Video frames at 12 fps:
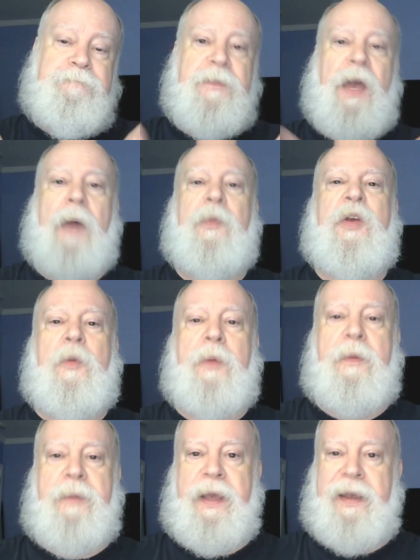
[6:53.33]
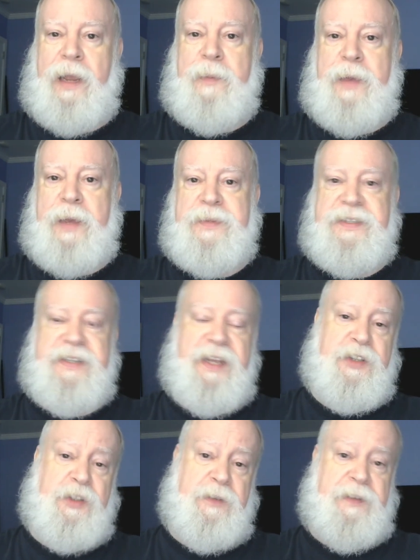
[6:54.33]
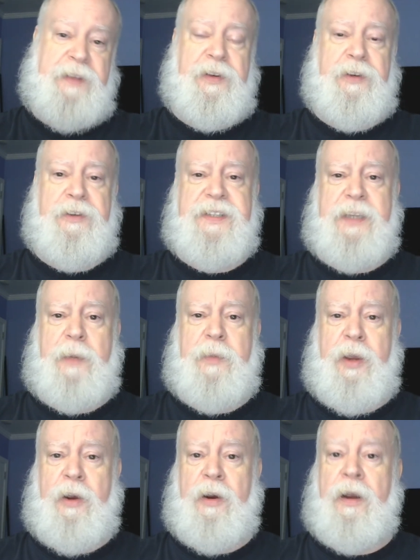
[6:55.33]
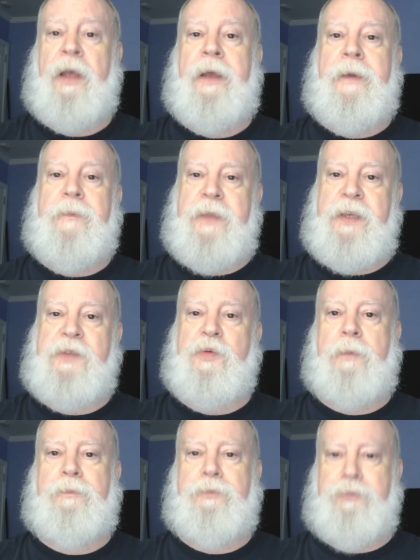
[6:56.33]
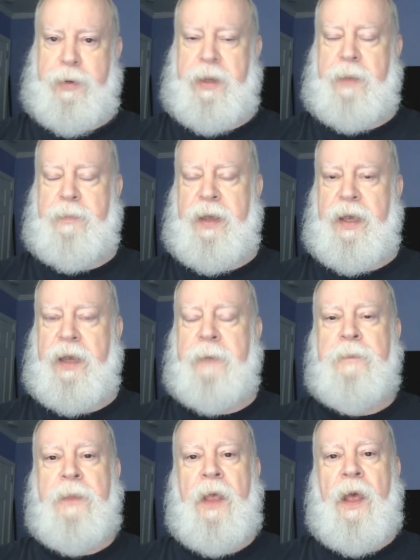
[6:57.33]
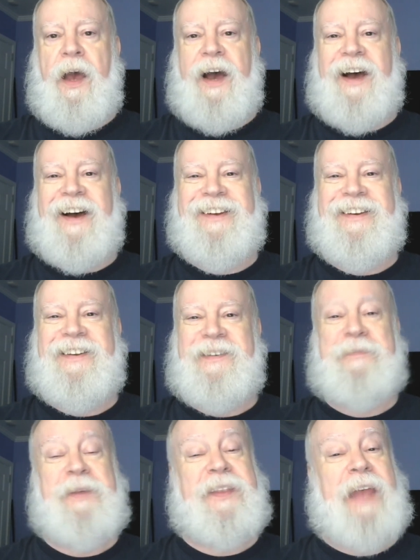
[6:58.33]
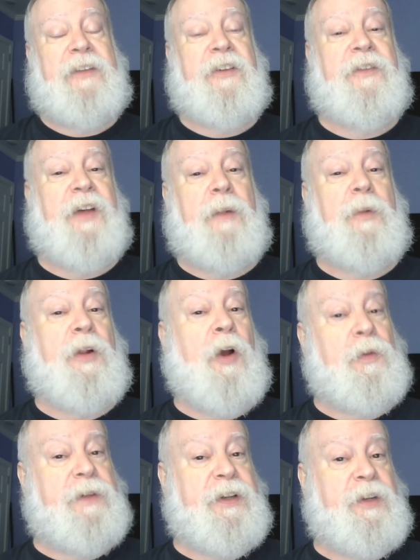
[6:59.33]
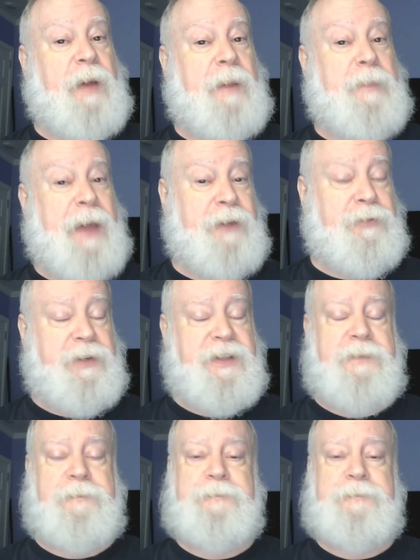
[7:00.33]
I'm a human being and I make mistakes. You've even heard some here. These were pretty big, but that's available only to my patrons.